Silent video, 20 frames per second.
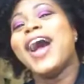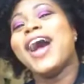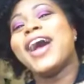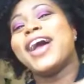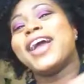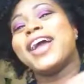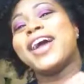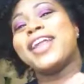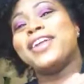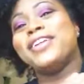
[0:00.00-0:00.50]

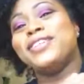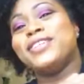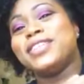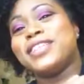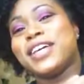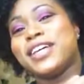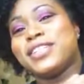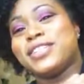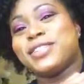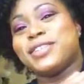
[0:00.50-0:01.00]
I got a new
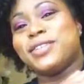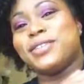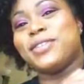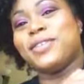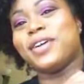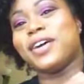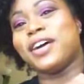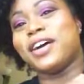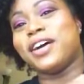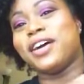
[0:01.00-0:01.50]

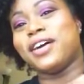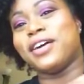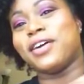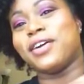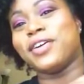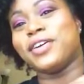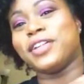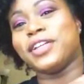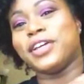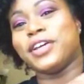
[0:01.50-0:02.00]
tattoo
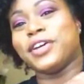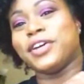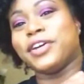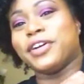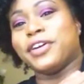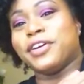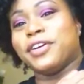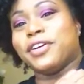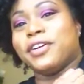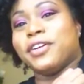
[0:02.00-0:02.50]

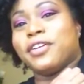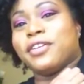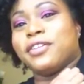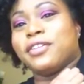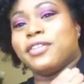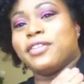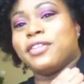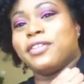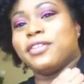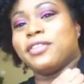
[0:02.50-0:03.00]

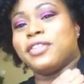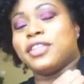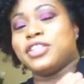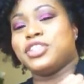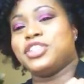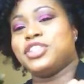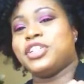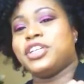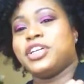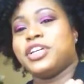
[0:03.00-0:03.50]
earlier
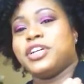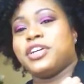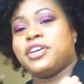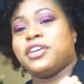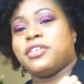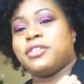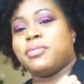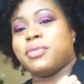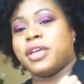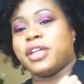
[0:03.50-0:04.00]
this
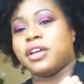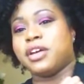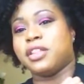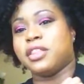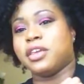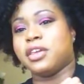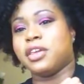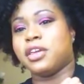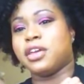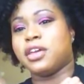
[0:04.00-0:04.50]
year, the beginning
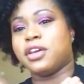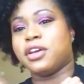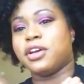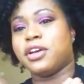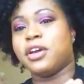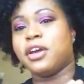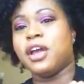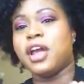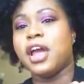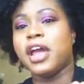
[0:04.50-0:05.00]
of the
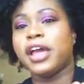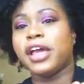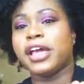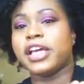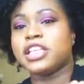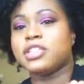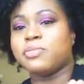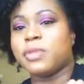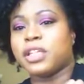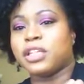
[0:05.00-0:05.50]
year.
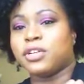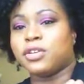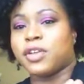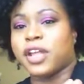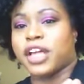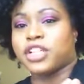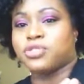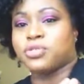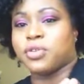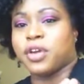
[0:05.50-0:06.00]
It's my little
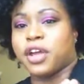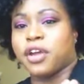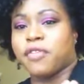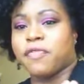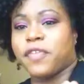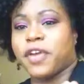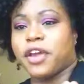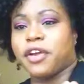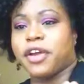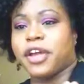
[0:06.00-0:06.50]
natural hair
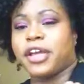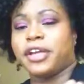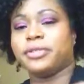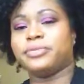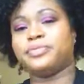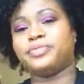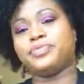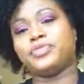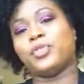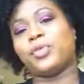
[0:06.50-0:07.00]
fairy.
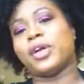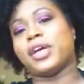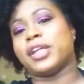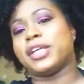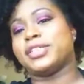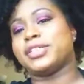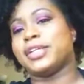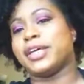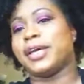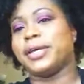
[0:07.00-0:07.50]
What
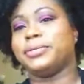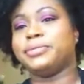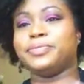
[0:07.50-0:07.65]
can I say?